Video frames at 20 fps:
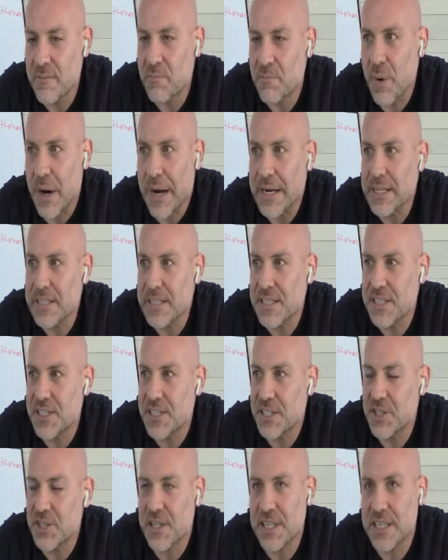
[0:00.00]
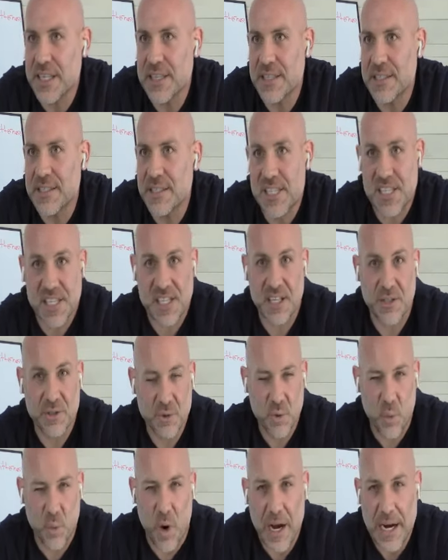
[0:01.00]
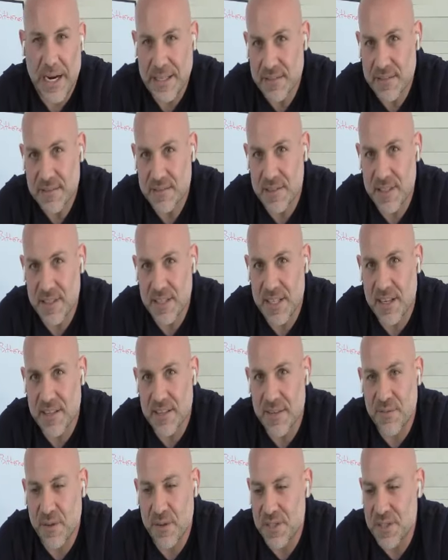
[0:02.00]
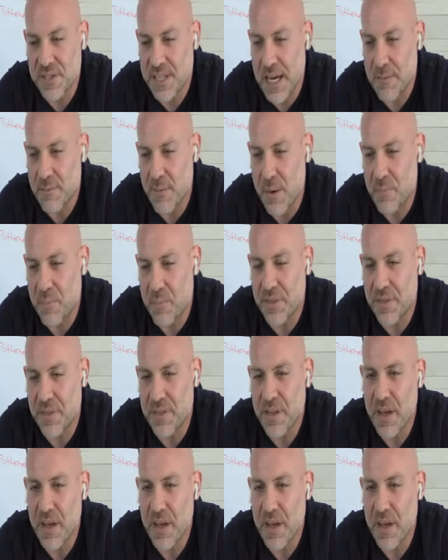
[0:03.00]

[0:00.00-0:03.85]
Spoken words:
brandy is essentially distilled wine. That's how they first came up with